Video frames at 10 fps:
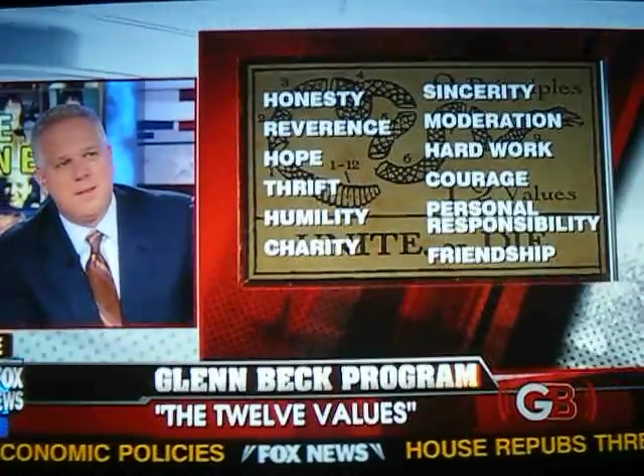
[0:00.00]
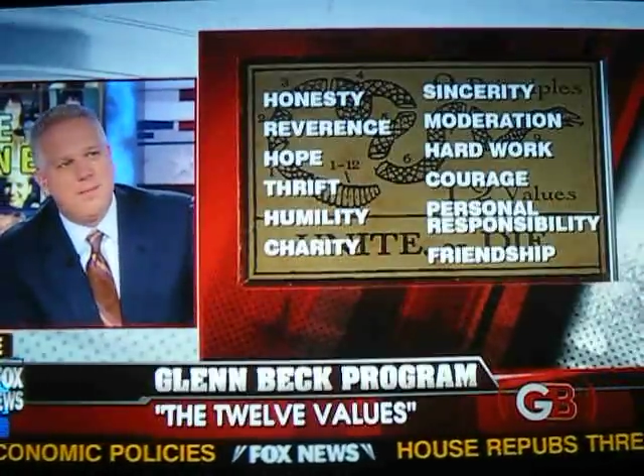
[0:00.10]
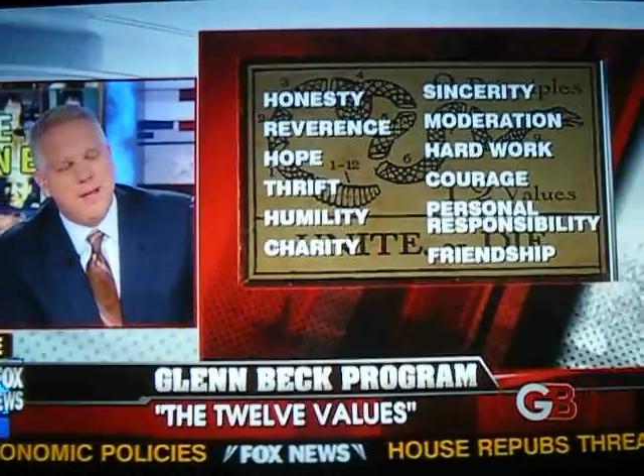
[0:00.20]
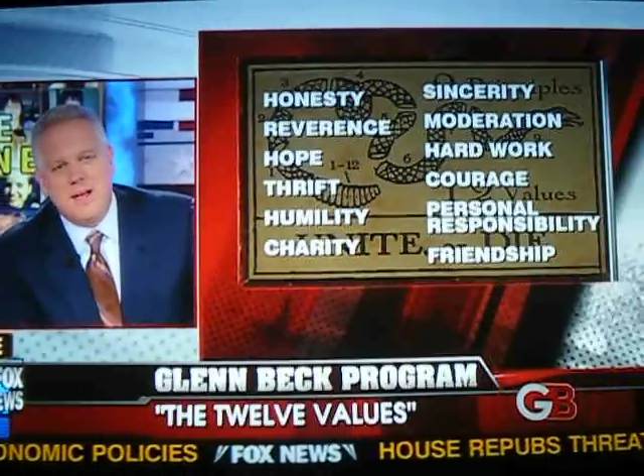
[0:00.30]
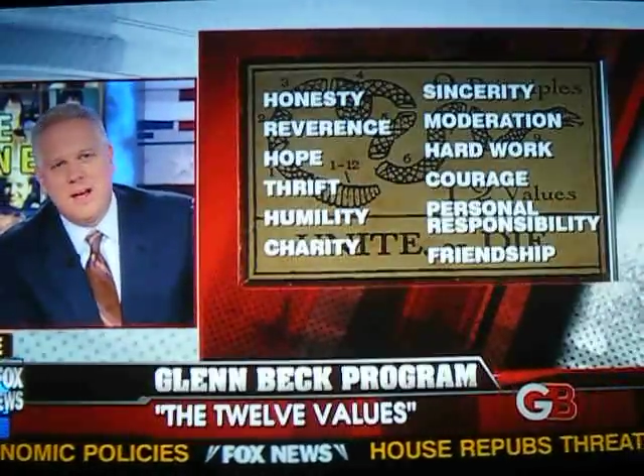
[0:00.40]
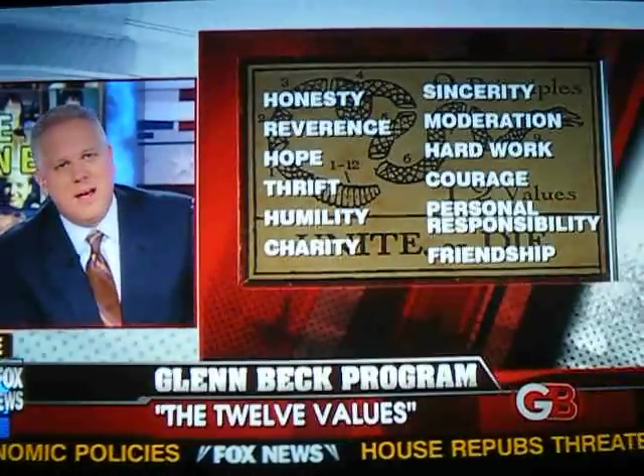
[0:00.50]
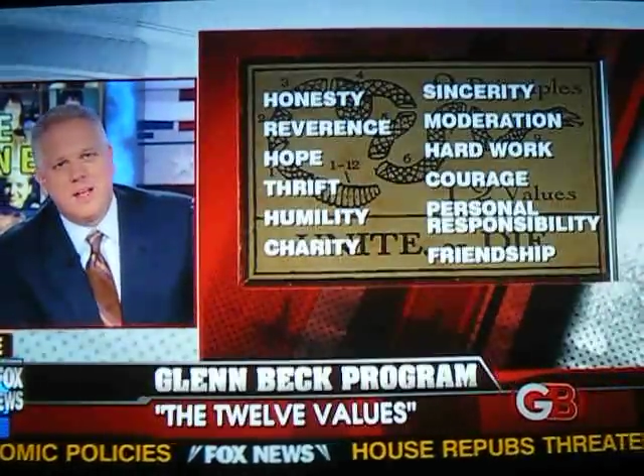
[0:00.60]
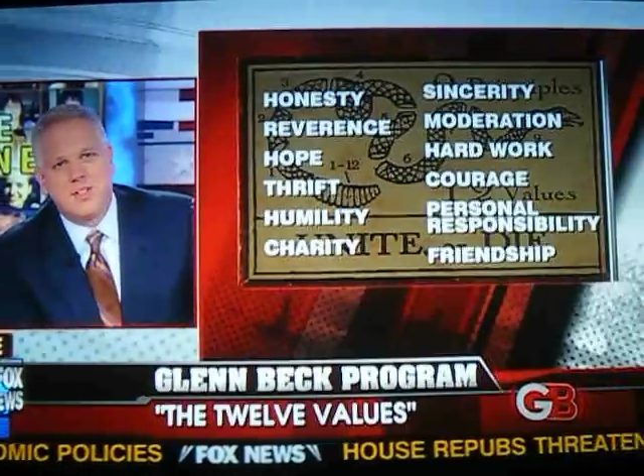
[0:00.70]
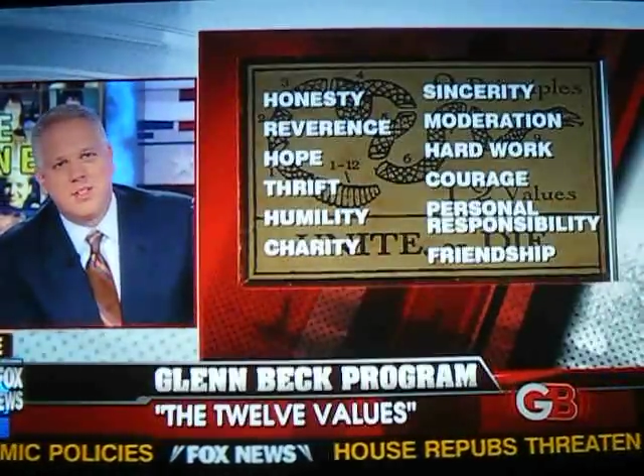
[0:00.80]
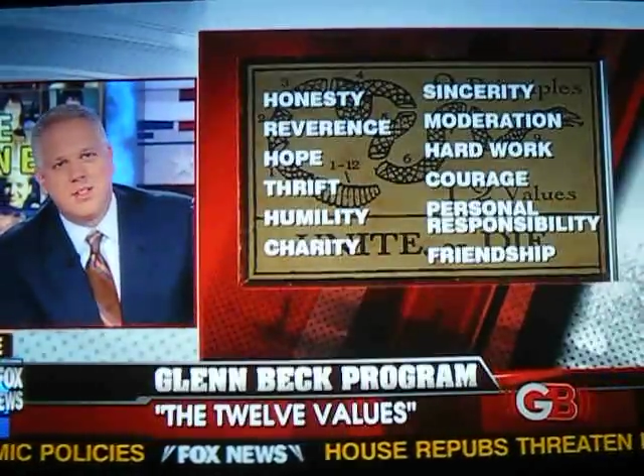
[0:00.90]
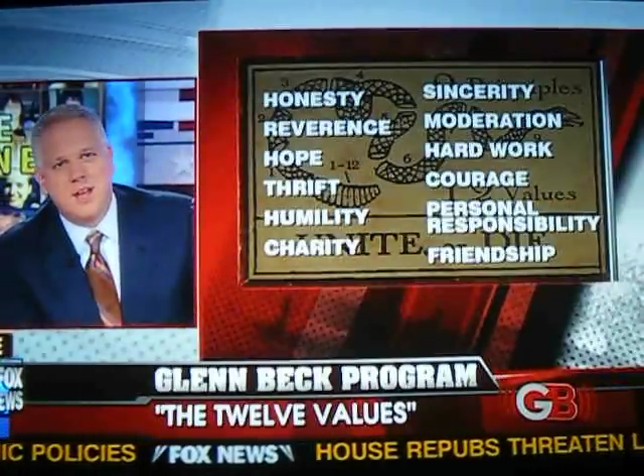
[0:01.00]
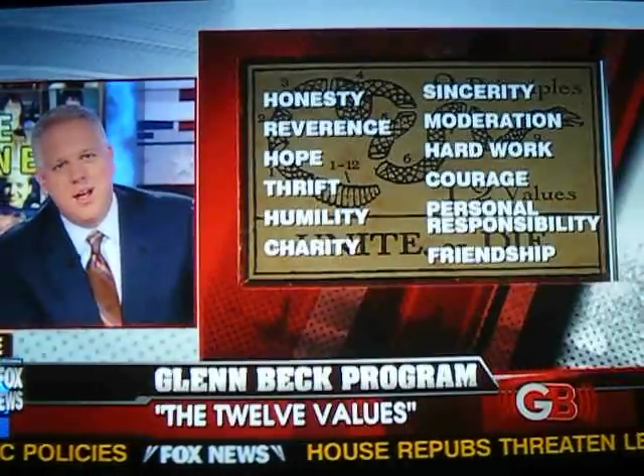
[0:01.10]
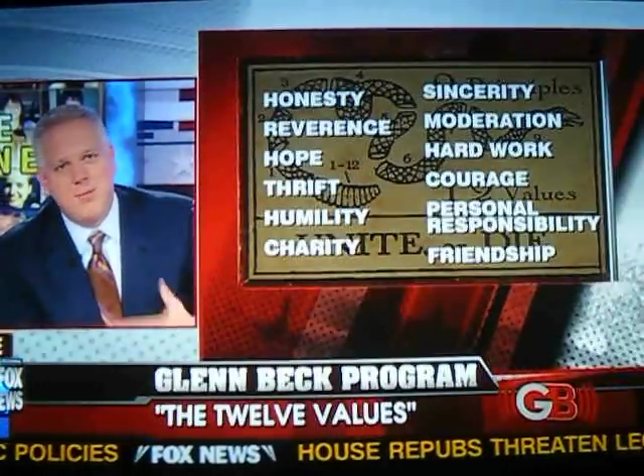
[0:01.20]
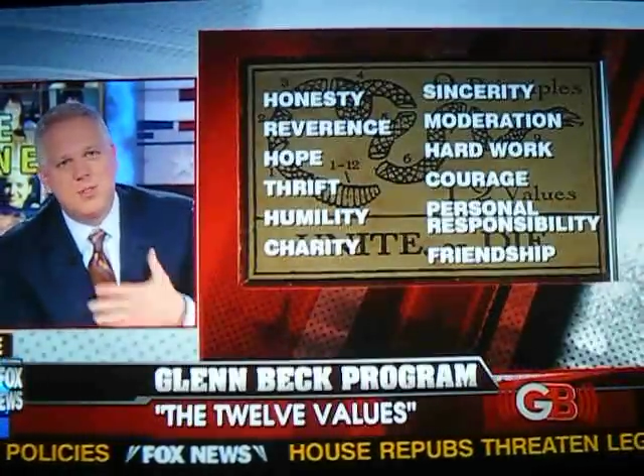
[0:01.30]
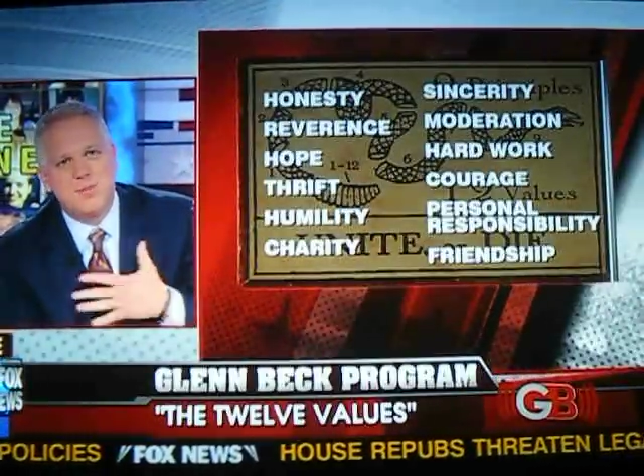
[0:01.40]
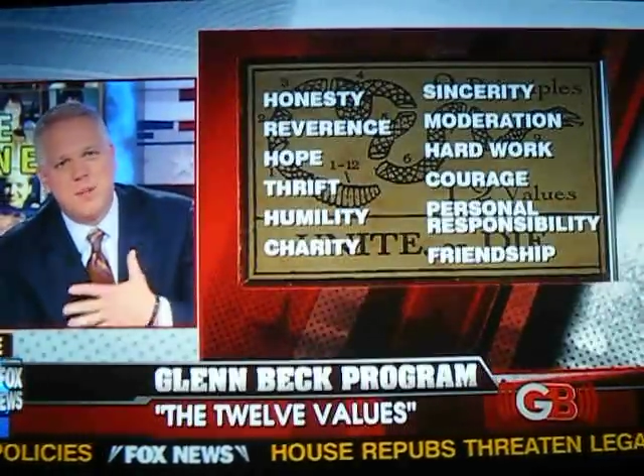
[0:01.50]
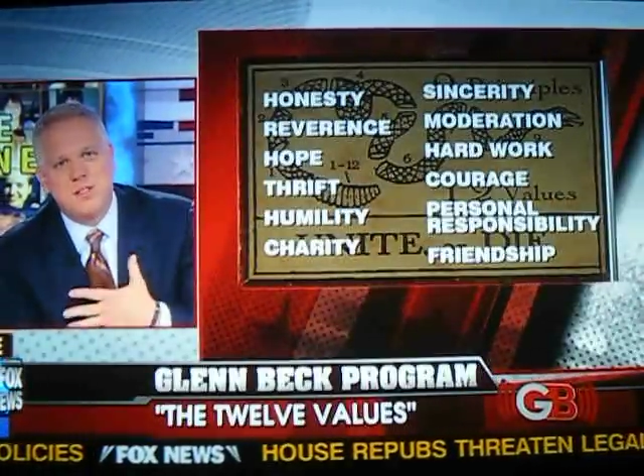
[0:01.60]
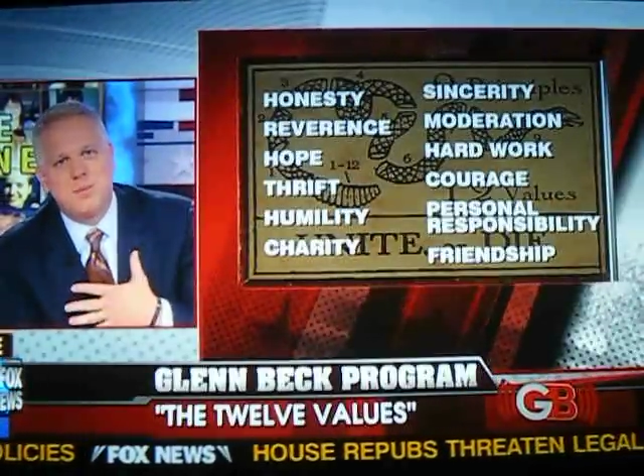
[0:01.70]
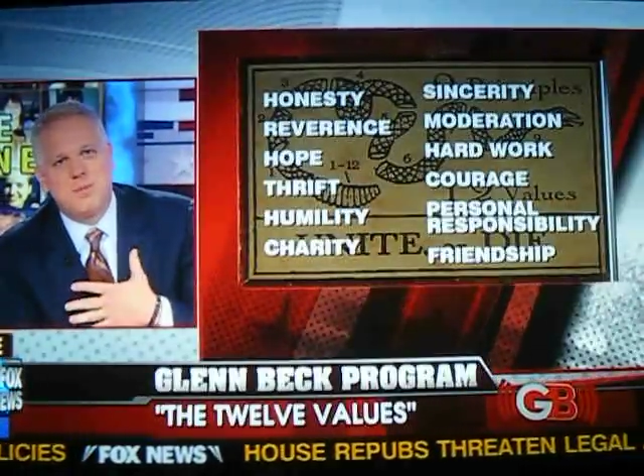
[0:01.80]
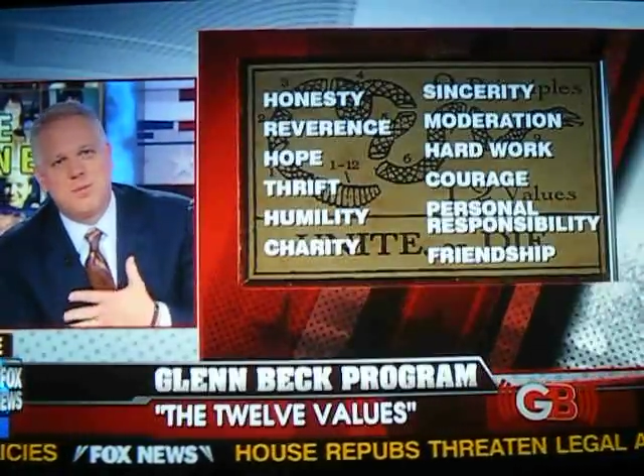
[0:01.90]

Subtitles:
My gosh, I'm responsible